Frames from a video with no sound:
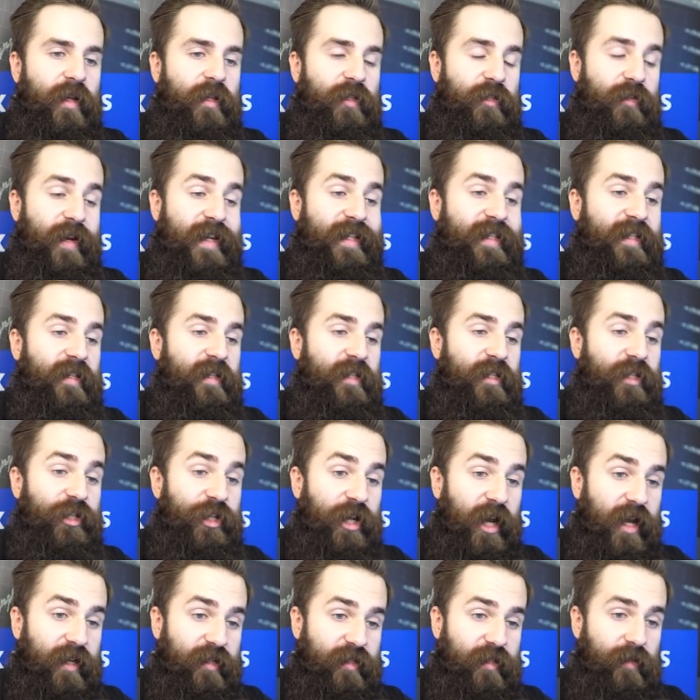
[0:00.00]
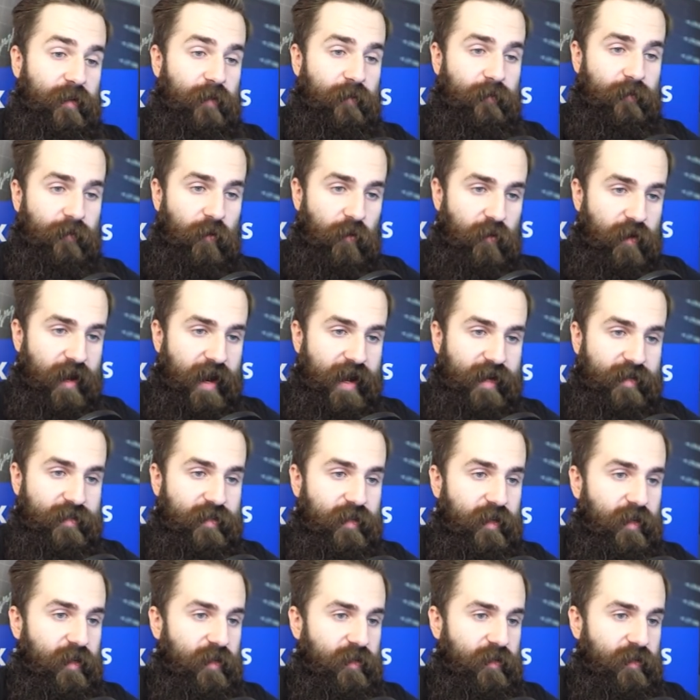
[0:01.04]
trades just Forex,